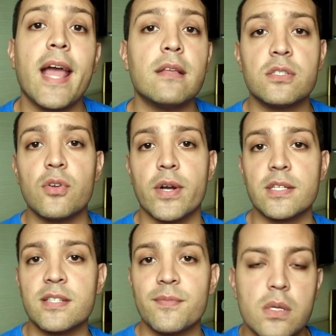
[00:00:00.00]
and
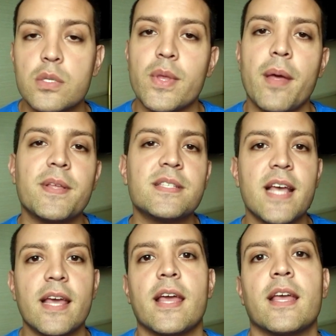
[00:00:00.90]
stories. So with that being
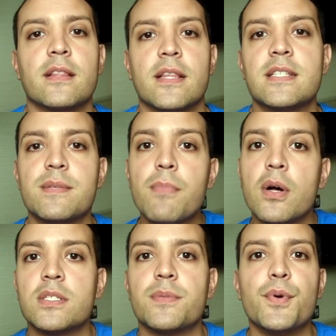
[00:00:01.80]
said, in this
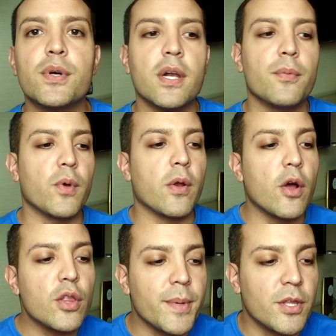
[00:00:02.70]
month's book club we're
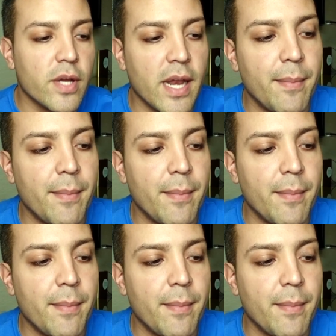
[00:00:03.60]
going to be talking